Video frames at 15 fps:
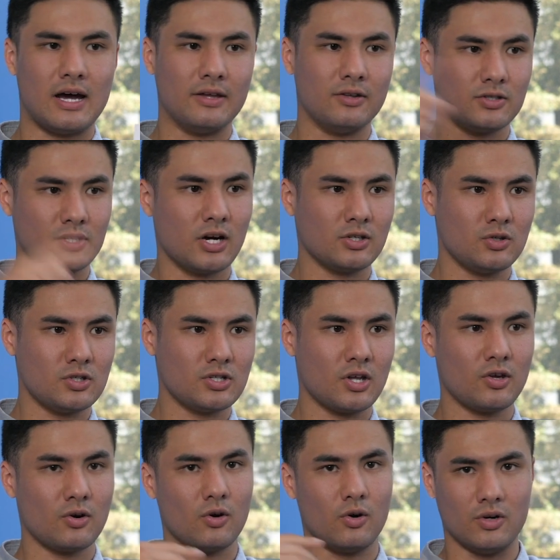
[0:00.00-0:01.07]
to either talk to each
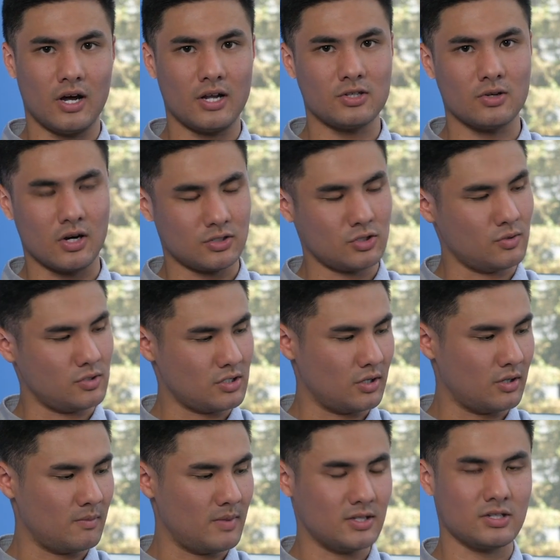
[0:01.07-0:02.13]
other or not talk to each
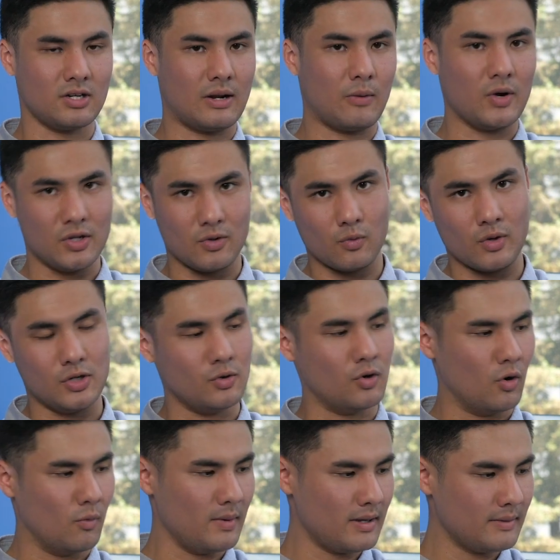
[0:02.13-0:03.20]
other based on what, what you
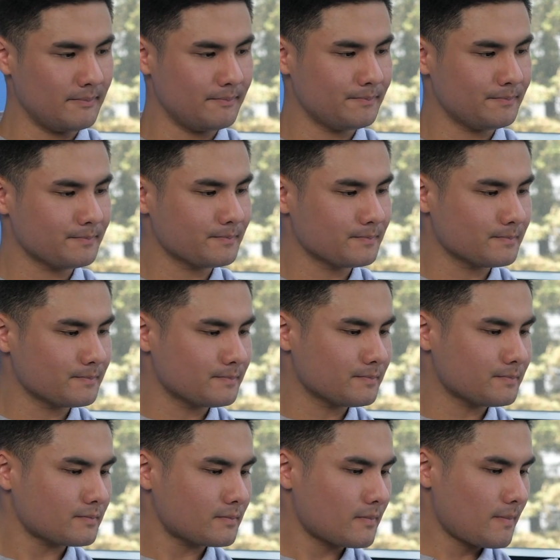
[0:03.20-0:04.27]
open
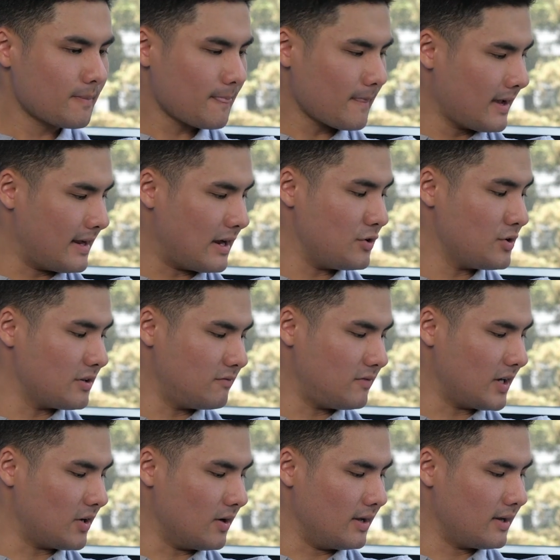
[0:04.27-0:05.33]
and how you
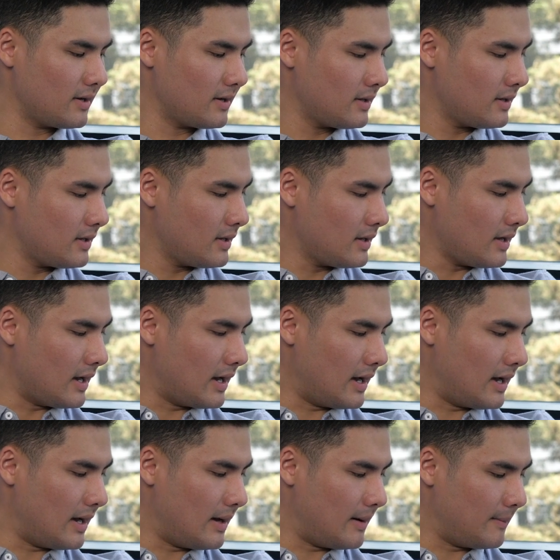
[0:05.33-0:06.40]
configure it.
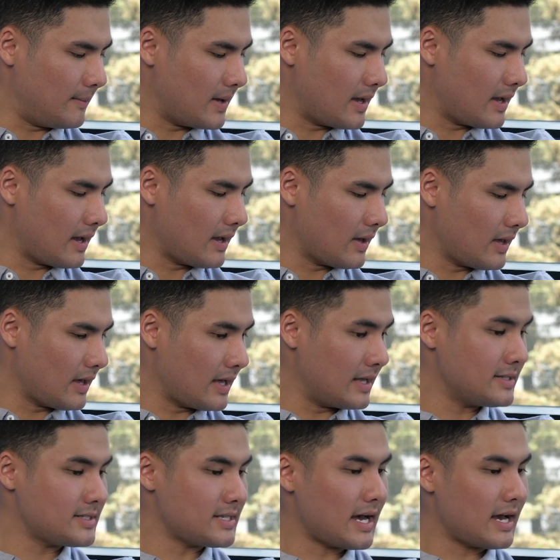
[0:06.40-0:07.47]
Um,
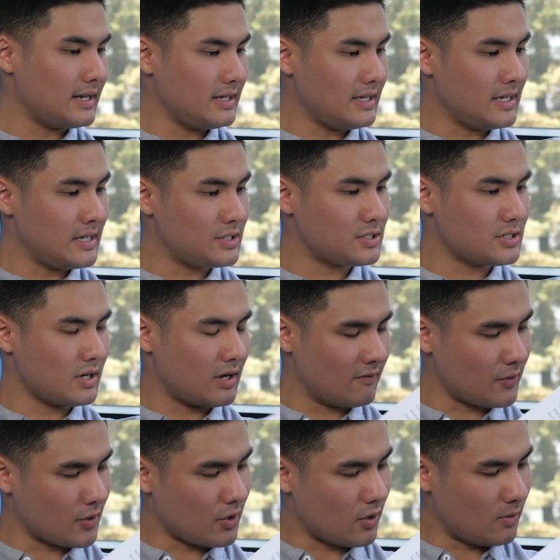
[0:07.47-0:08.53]
inside each of
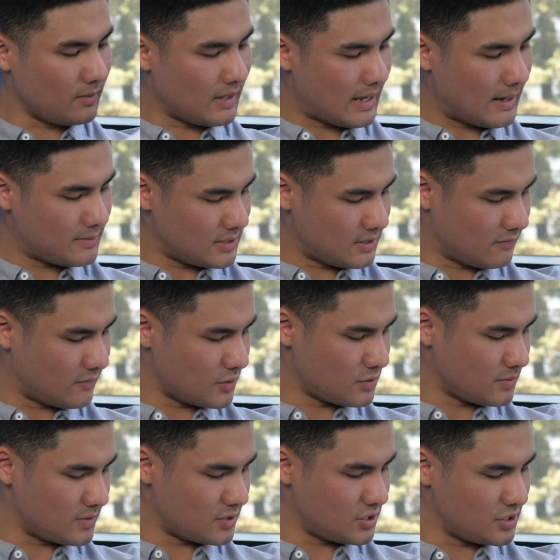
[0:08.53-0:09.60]
your home labs and the
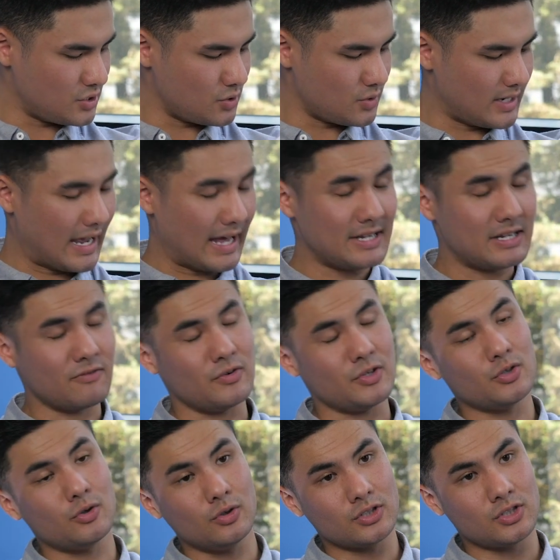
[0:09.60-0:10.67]
virtual machines, you can add different
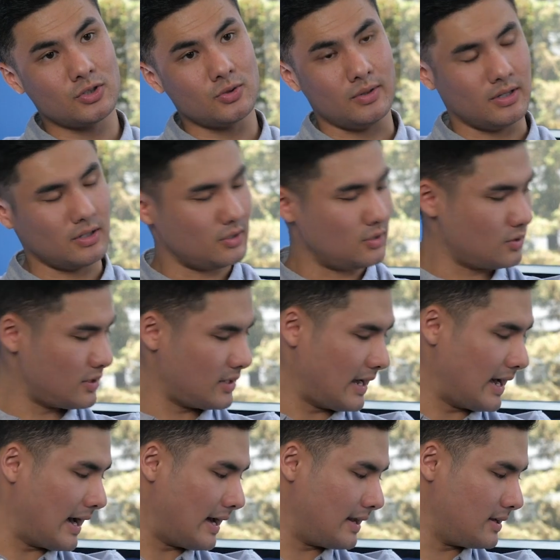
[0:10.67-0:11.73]
tools to it. You can
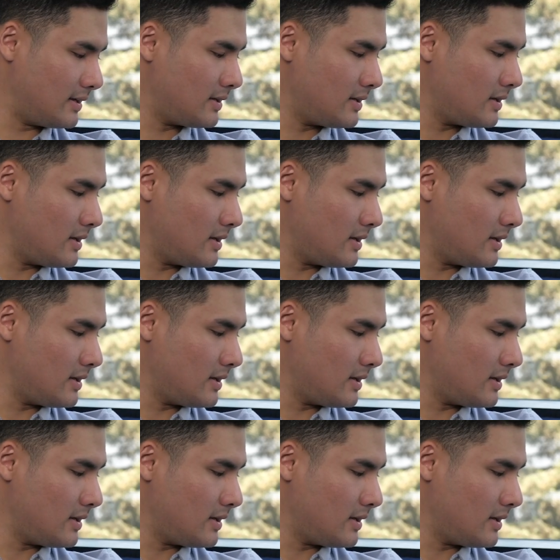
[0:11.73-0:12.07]
add